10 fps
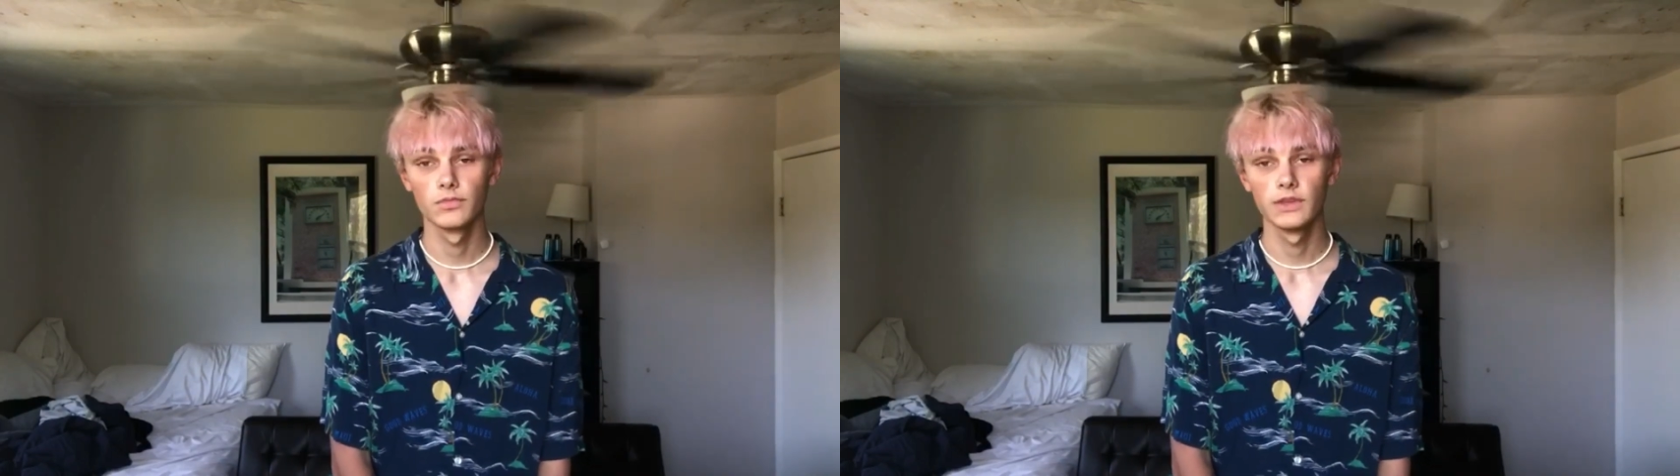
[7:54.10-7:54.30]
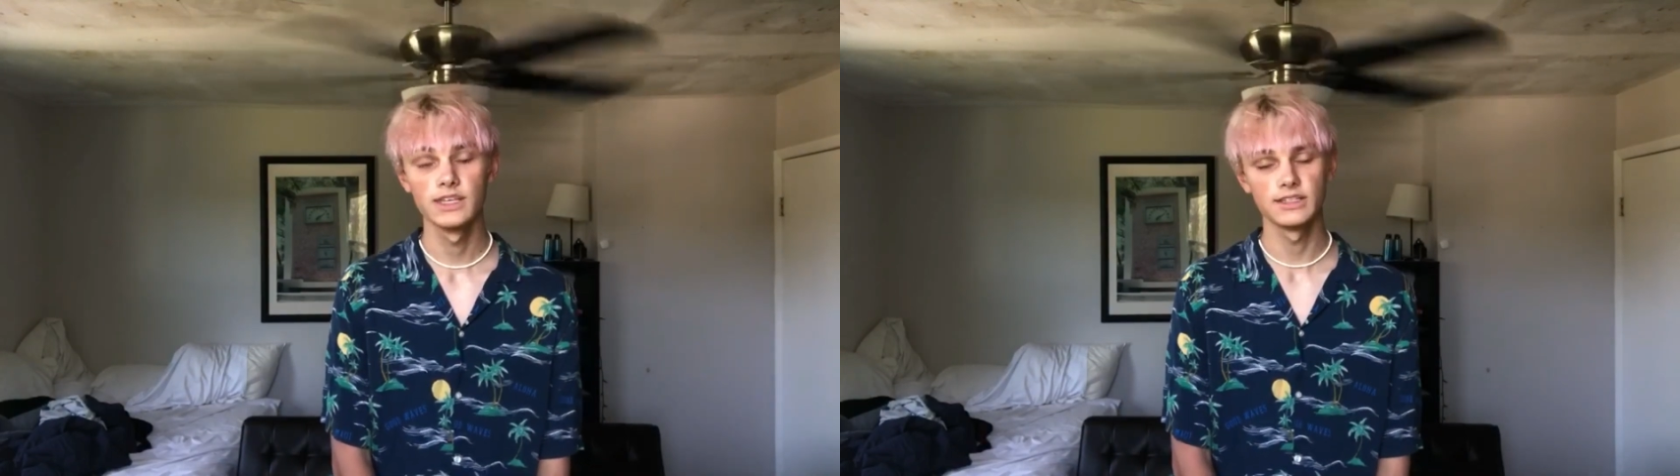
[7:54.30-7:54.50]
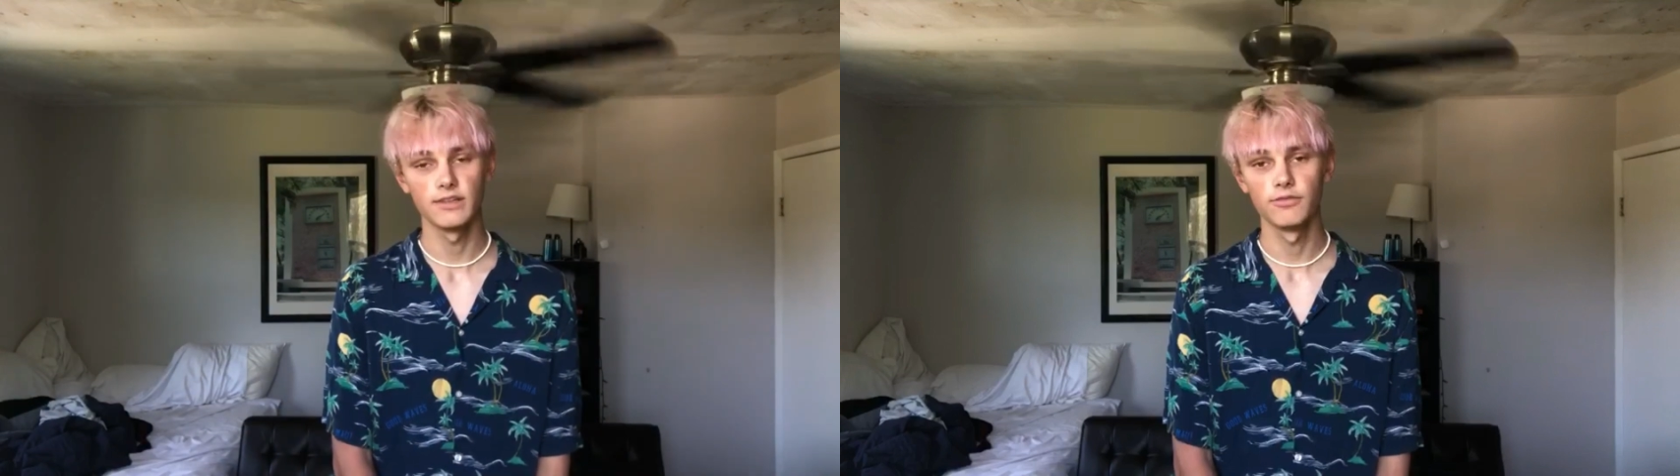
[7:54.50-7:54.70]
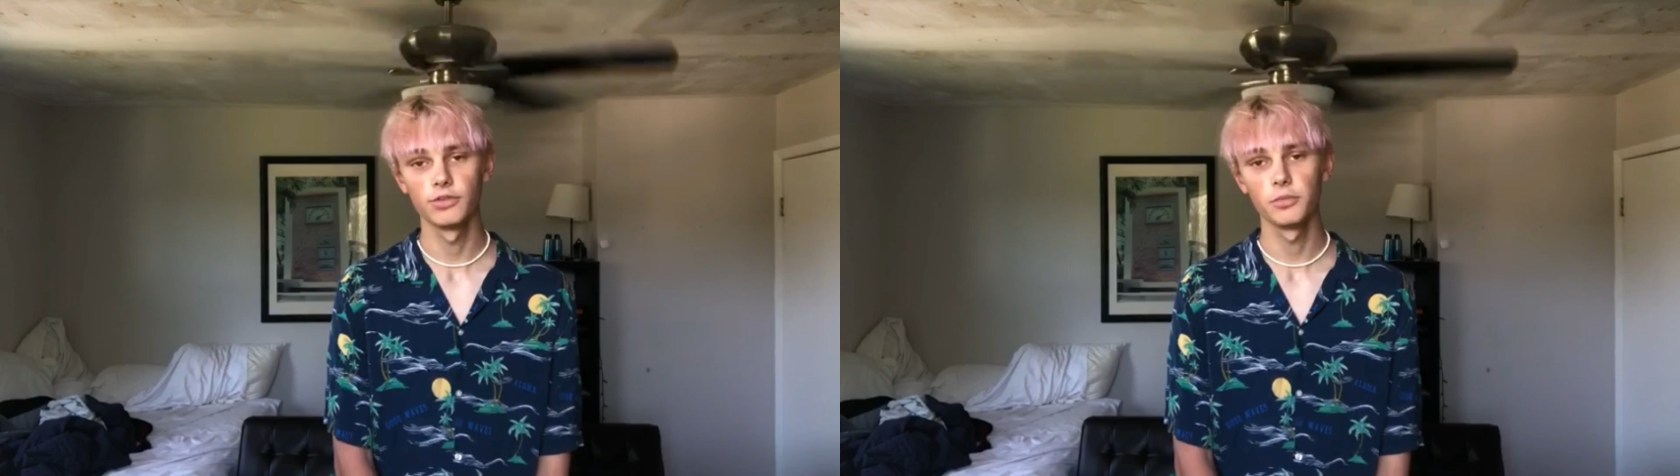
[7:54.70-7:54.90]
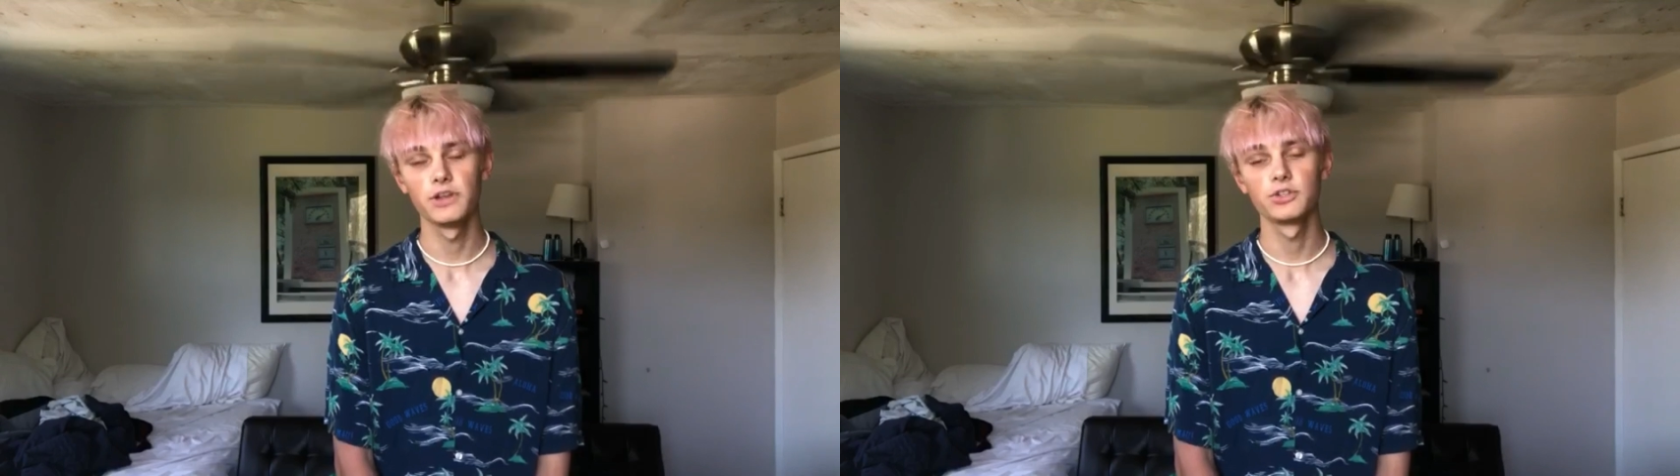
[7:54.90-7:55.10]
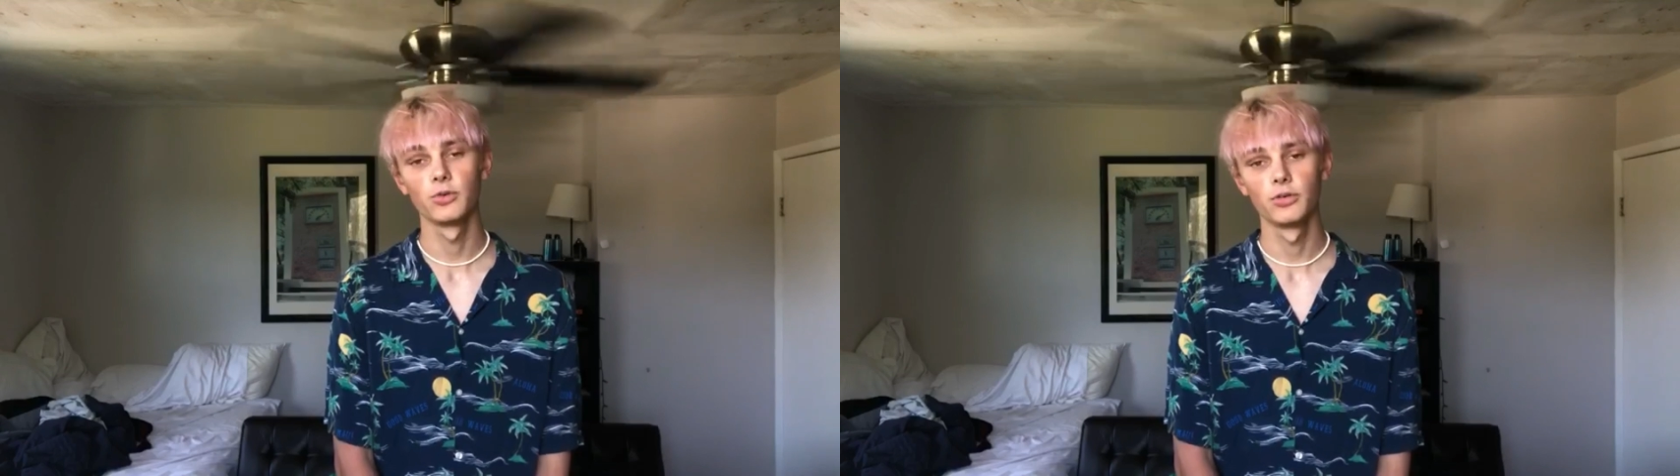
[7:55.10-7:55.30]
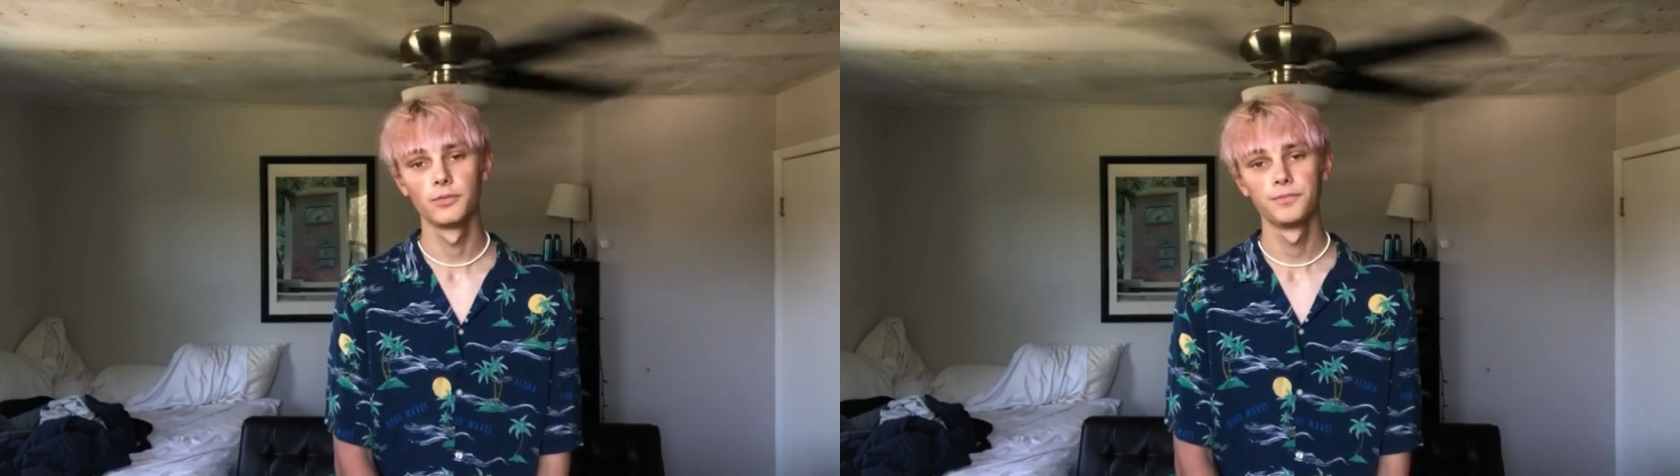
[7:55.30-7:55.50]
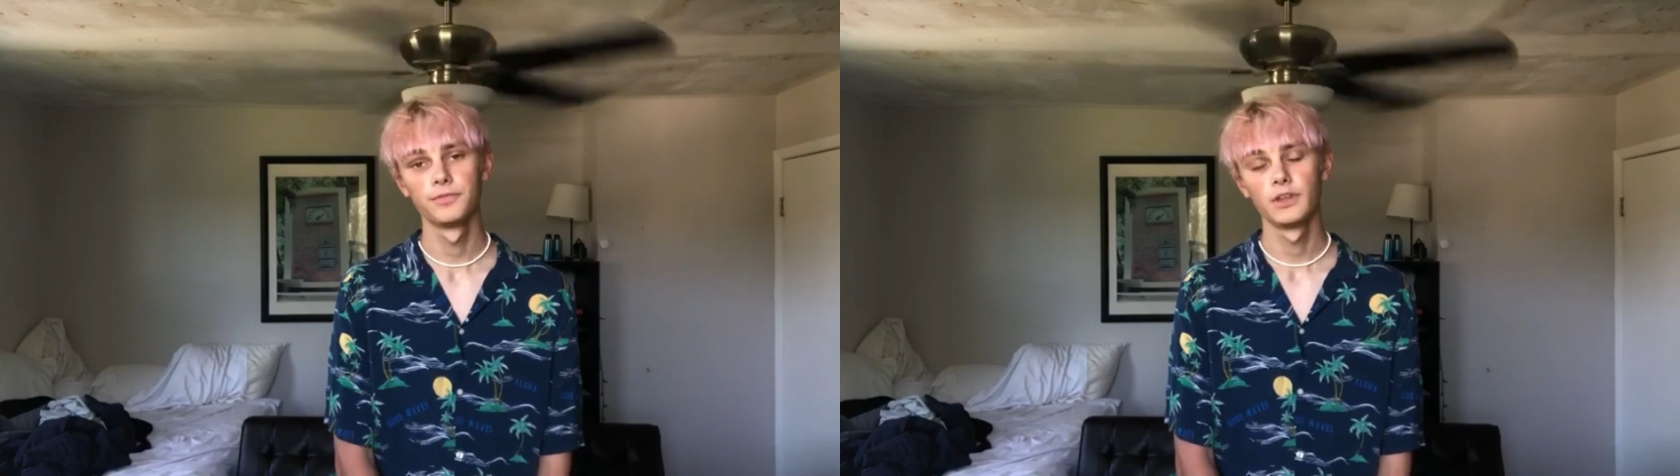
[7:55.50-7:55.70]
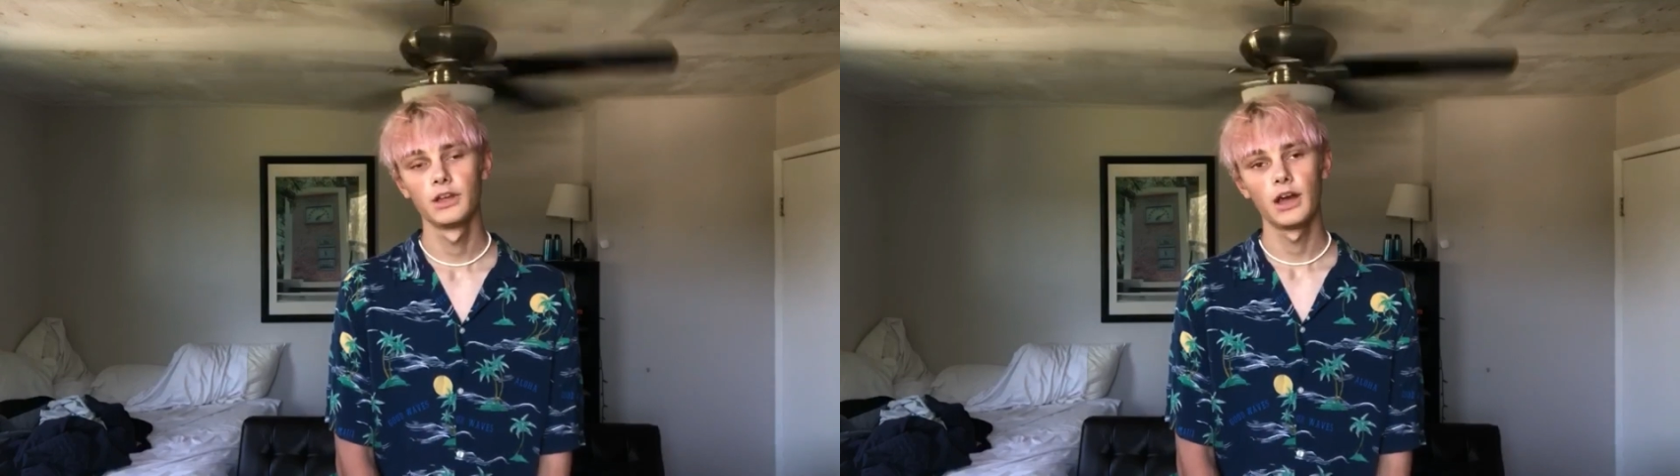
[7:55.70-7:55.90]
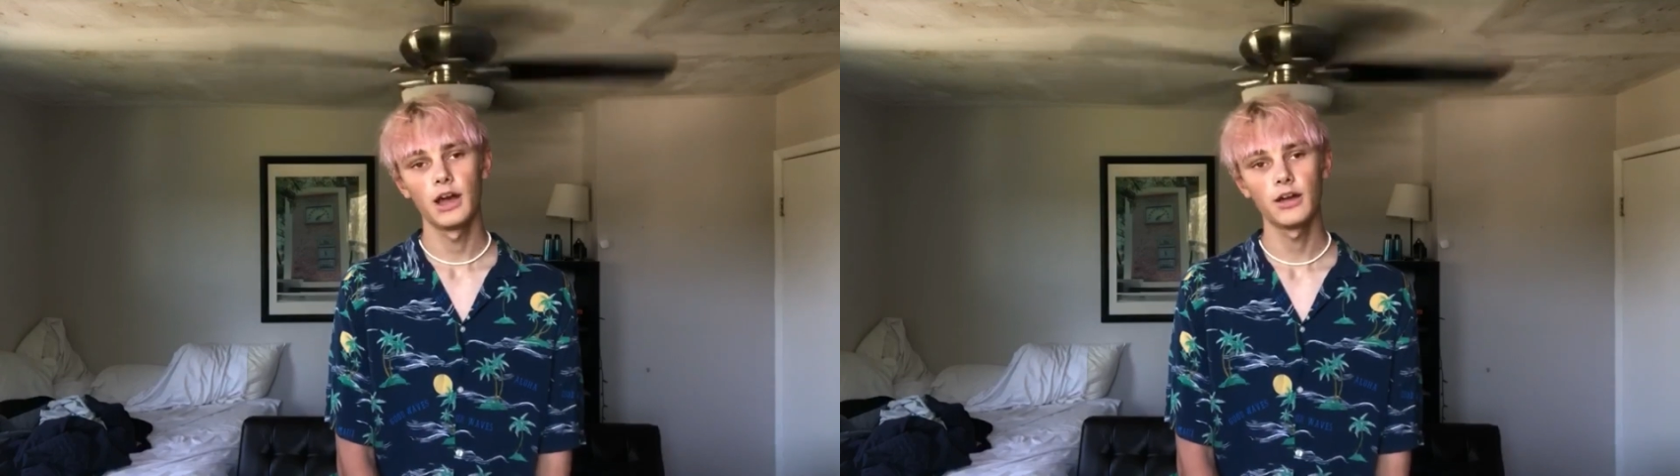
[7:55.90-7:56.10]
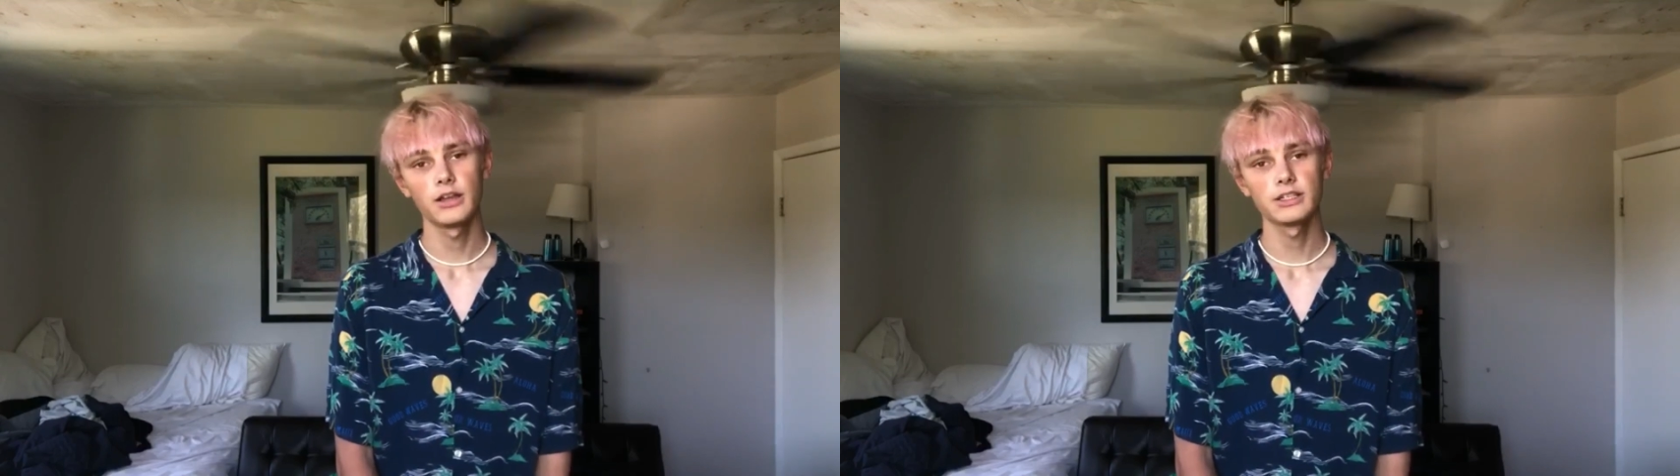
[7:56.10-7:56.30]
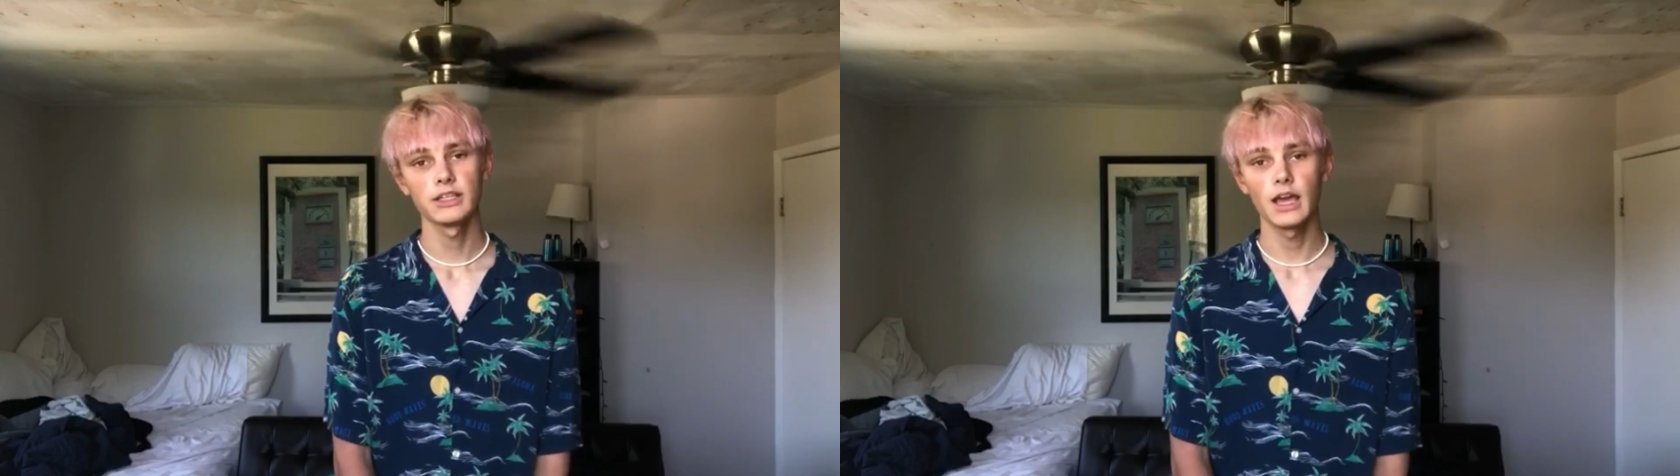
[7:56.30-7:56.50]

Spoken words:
He's influential. Honestly,